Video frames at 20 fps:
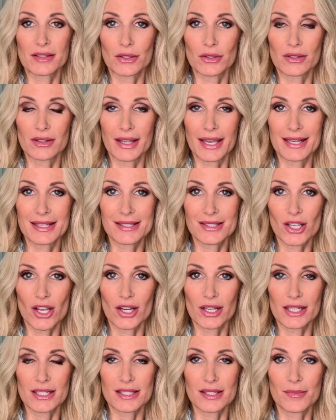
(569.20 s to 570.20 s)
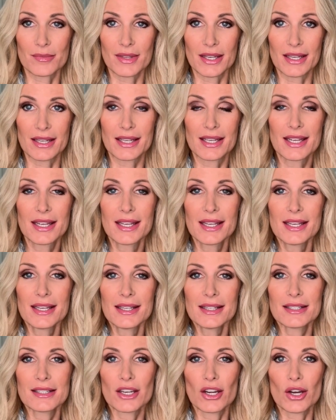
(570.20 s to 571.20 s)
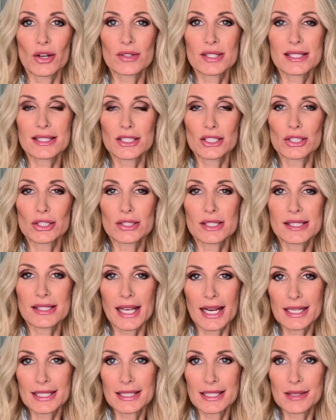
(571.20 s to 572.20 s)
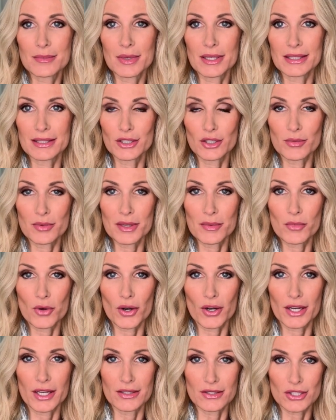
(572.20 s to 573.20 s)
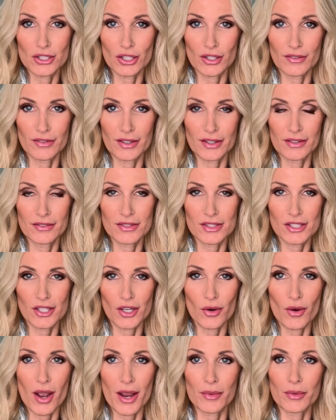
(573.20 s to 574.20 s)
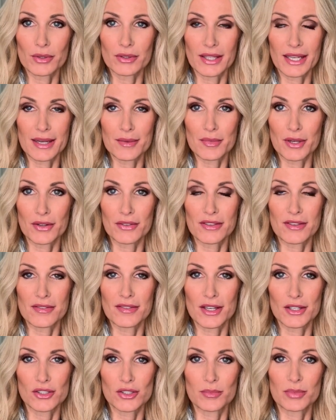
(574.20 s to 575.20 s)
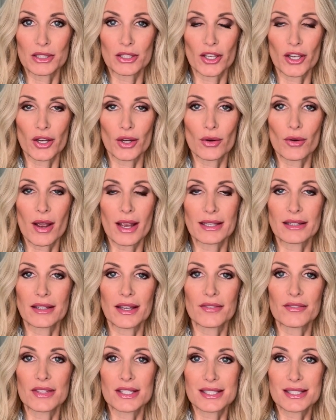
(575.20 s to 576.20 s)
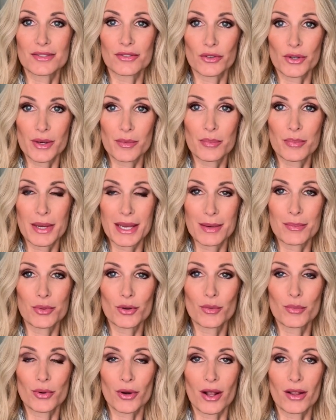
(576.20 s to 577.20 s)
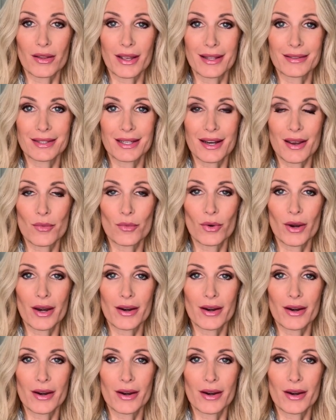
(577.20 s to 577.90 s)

a little lace on it, something, you know, still sexy, but a little bit more conservative. So I will link both of those below. I love this Free People bralette that I'm